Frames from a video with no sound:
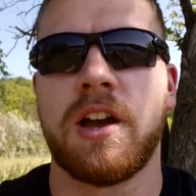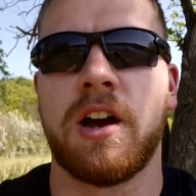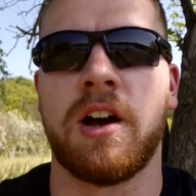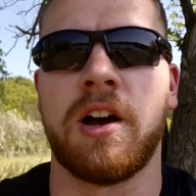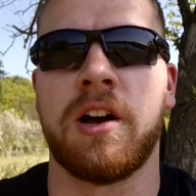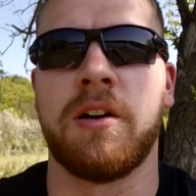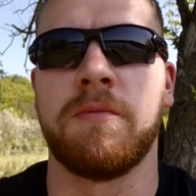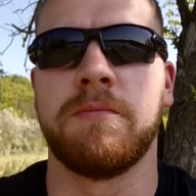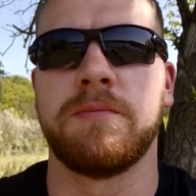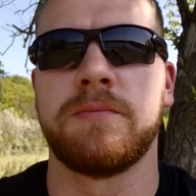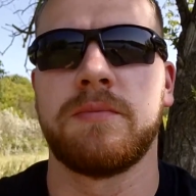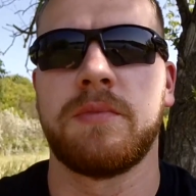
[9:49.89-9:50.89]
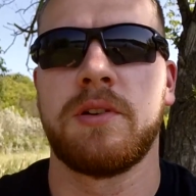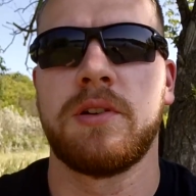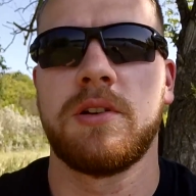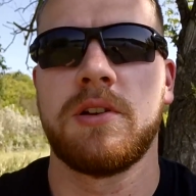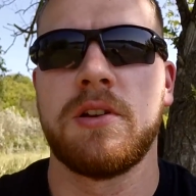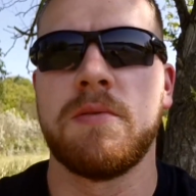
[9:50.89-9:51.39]

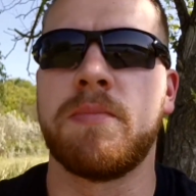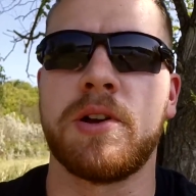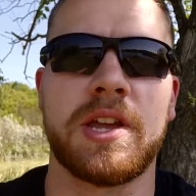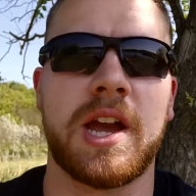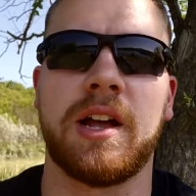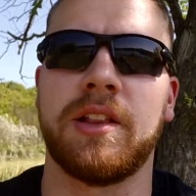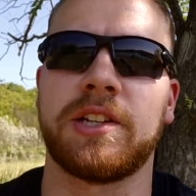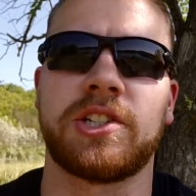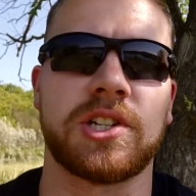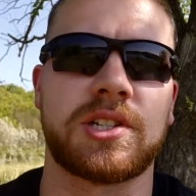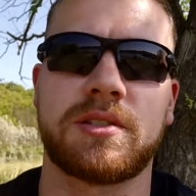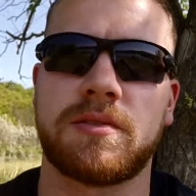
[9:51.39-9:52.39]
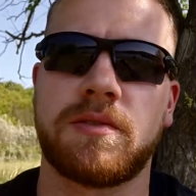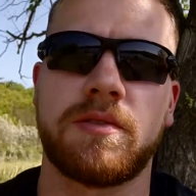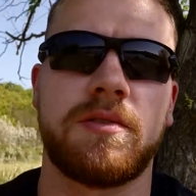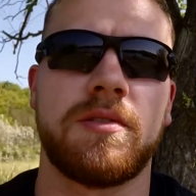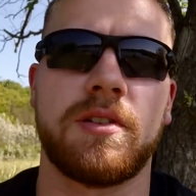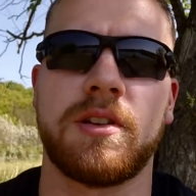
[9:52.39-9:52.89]
But yeah, like, just,
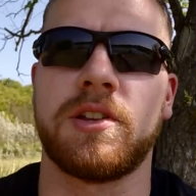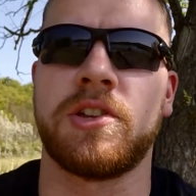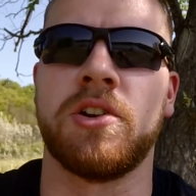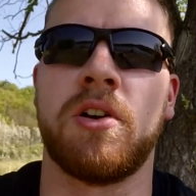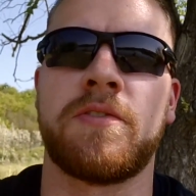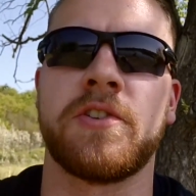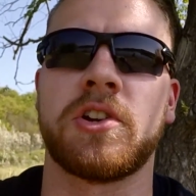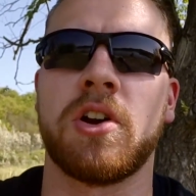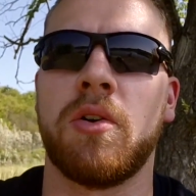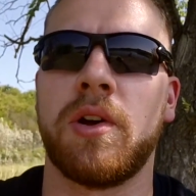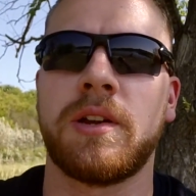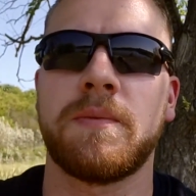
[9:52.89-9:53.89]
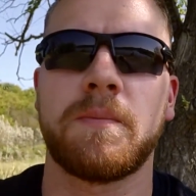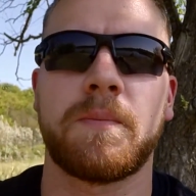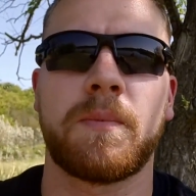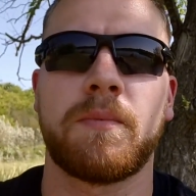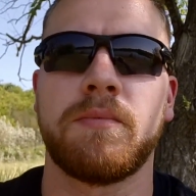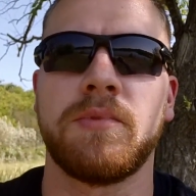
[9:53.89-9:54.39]
if you're going,
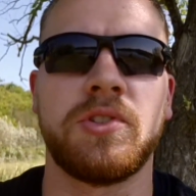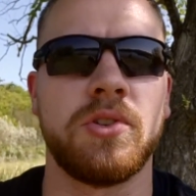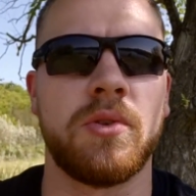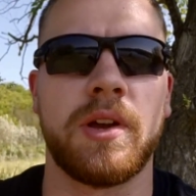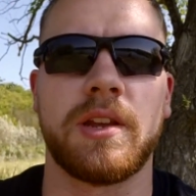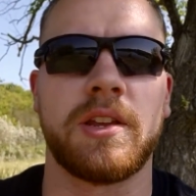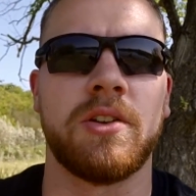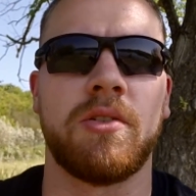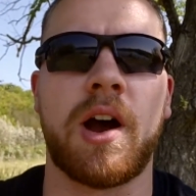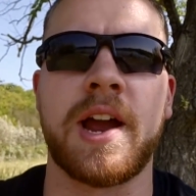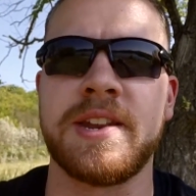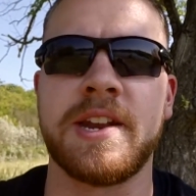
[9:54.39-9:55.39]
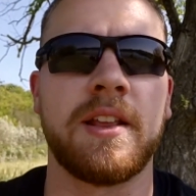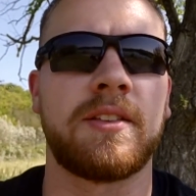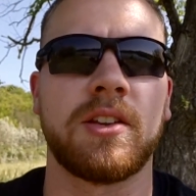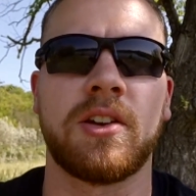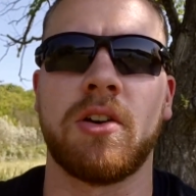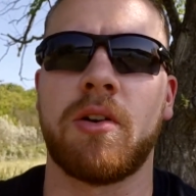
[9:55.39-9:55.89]
do it. I needed
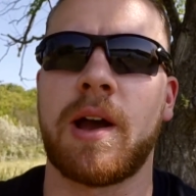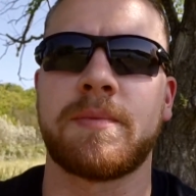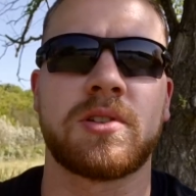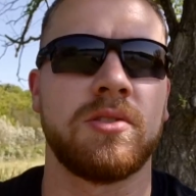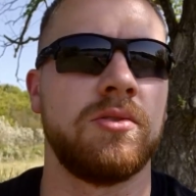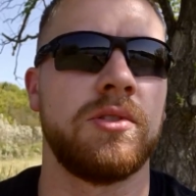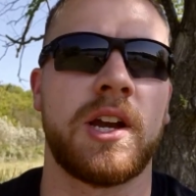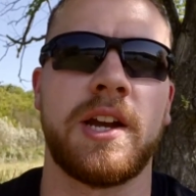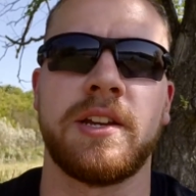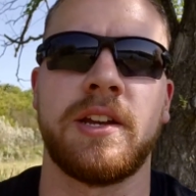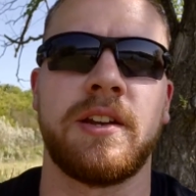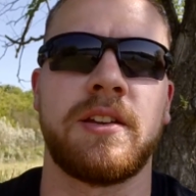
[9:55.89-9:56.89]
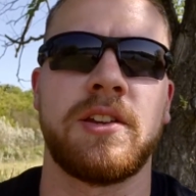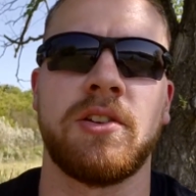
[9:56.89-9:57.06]
to go, absolutely, I did.